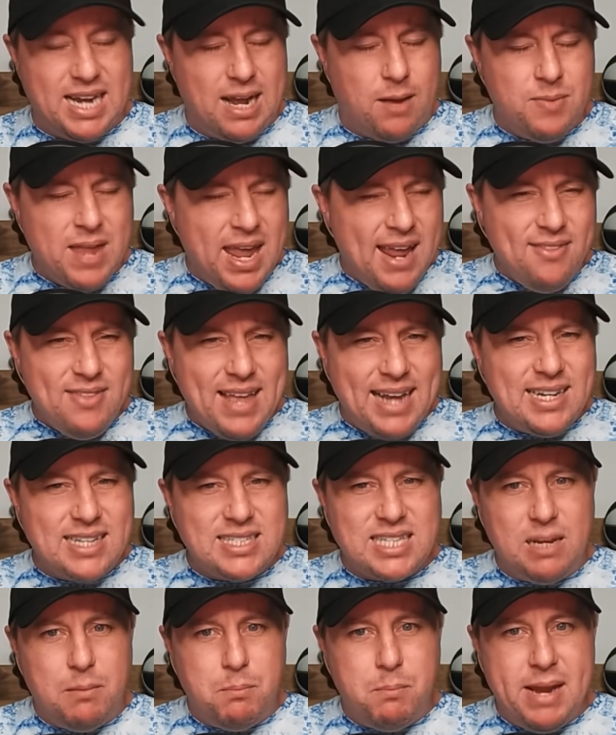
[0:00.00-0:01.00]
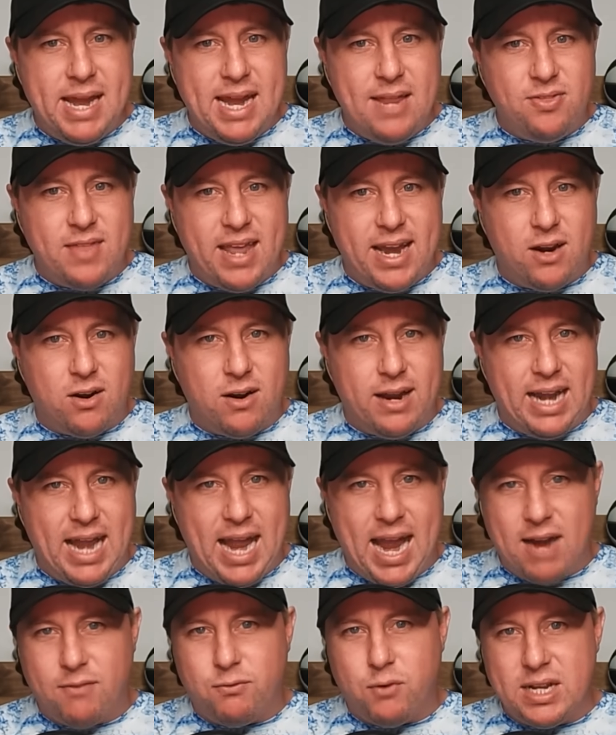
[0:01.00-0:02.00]
Now, that doesn't mean they are
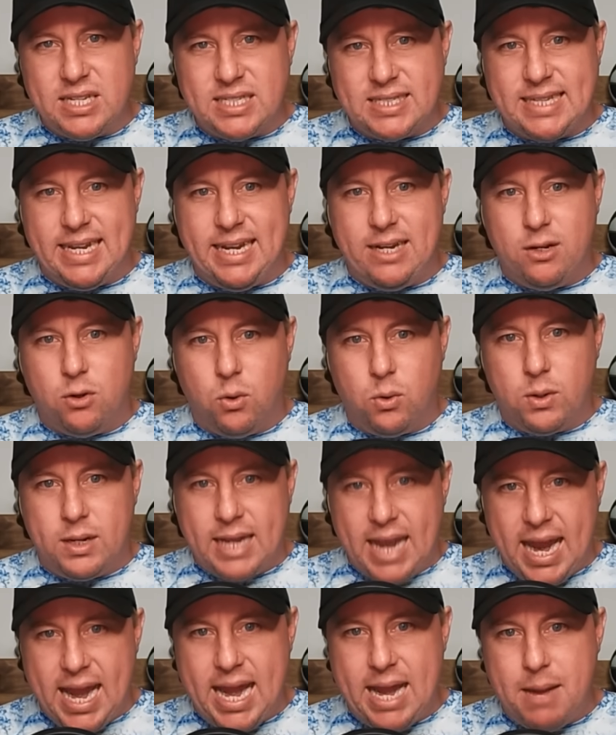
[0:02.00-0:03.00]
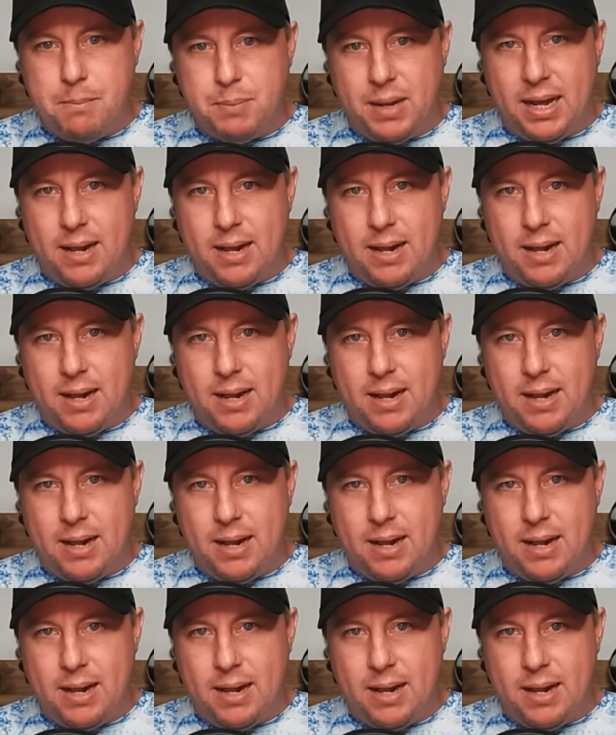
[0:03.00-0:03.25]
at every single game,